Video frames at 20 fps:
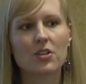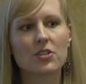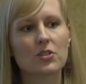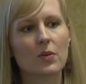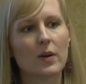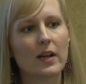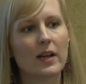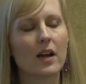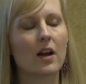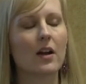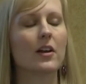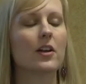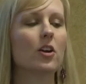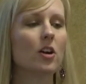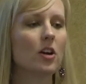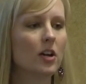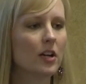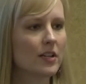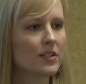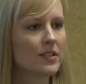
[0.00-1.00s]
So I
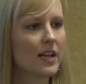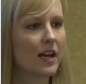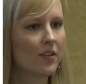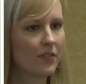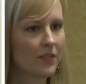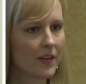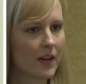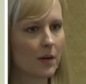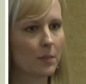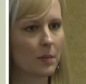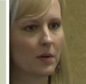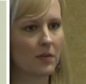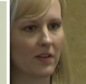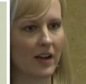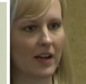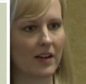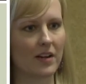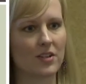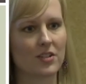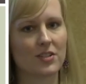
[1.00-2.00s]
encourage healthcare
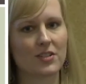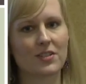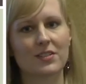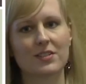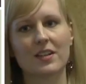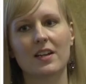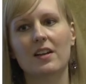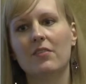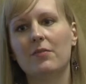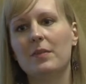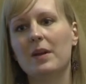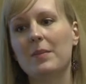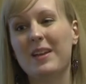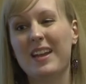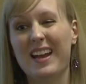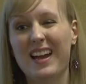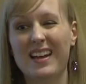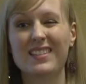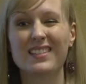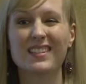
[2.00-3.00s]
providers, instead of
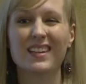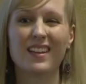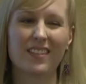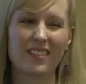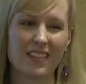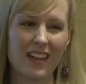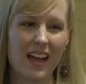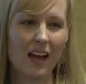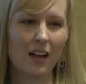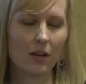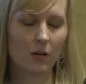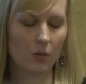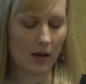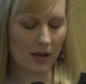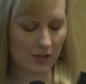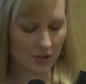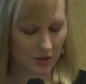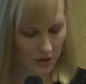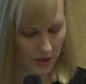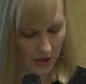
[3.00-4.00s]
maybe asking that
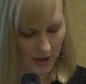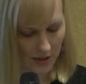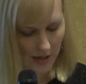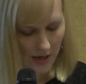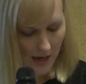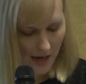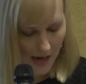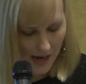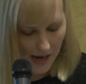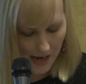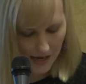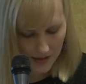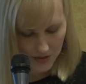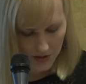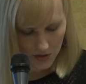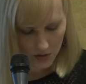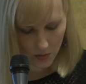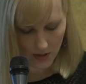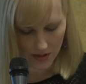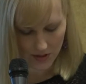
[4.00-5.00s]
question,
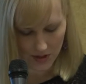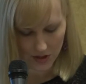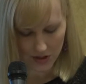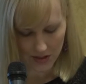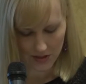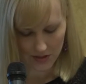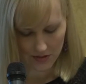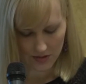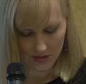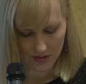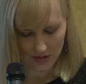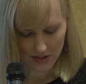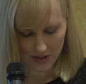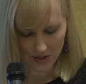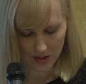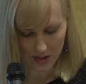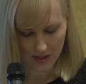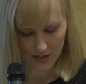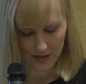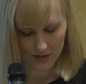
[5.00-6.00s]
ask questions
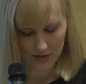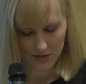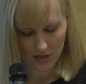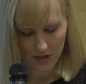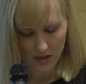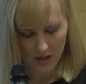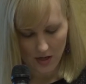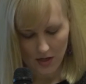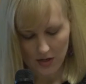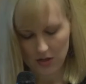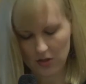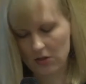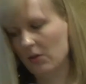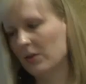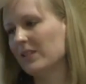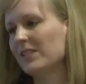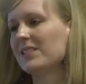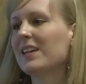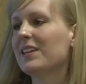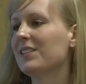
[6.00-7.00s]
such as,
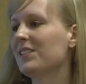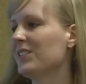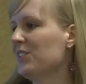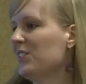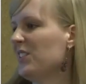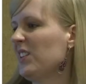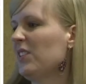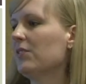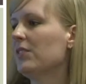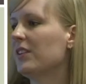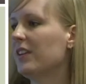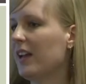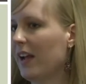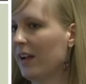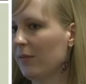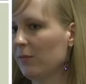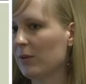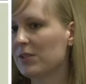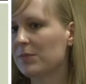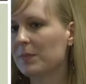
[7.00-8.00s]
it's nice to see you
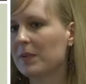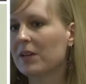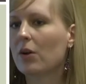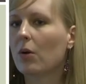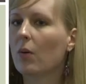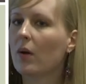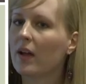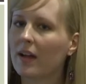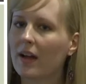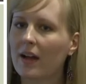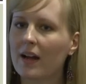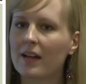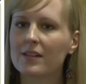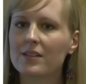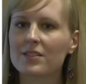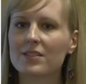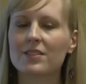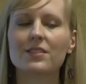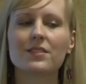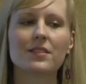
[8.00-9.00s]
today. What's been going
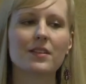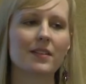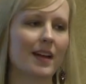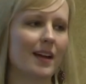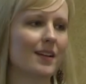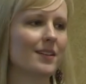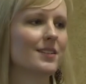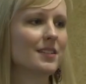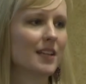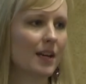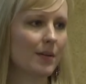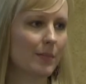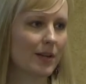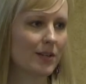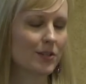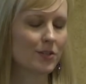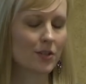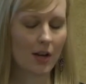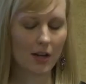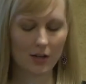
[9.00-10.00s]
on since the last time
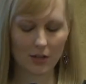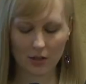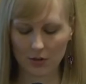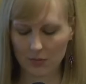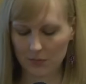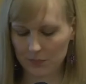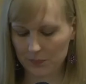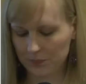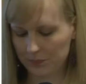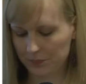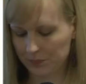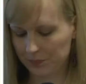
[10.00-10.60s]
I saw you?